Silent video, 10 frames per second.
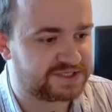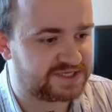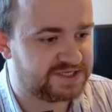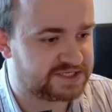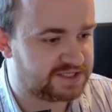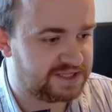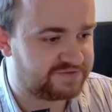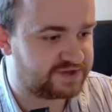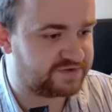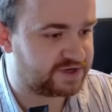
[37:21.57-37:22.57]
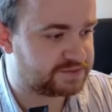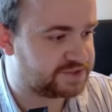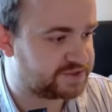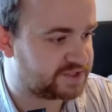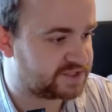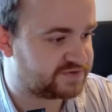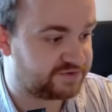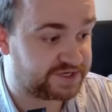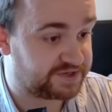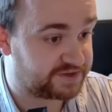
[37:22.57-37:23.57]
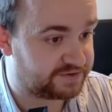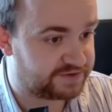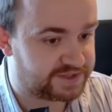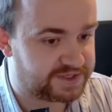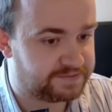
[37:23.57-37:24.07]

And he doesn't love giving up 2 cards for anything, really.